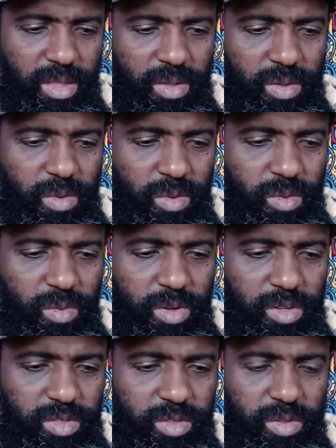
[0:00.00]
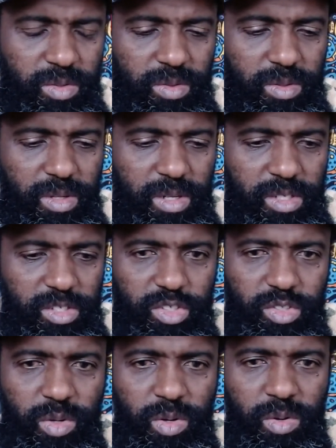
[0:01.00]
you want to
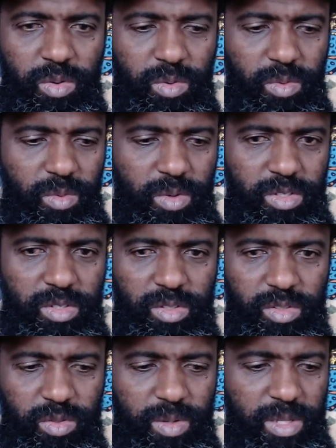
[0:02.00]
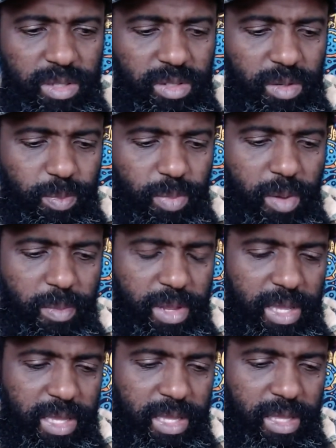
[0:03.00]
show what you're doing to the public.